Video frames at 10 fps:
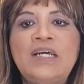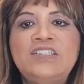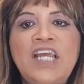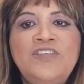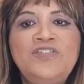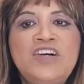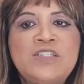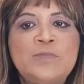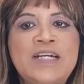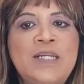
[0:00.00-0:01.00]

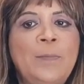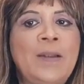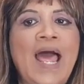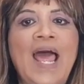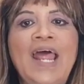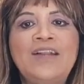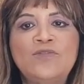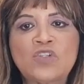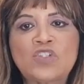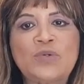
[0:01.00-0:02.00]
Jennifer's murder plan
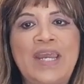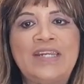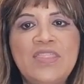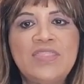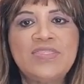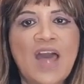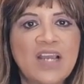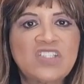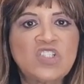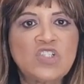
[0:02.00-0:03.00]
was to get
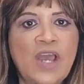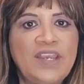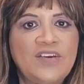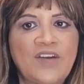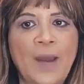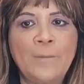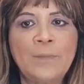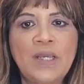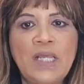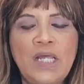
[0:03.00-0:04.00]
thugs to tie her up,
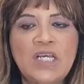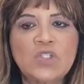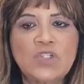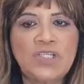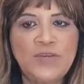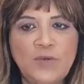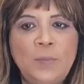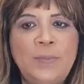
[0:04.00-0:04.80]
so she would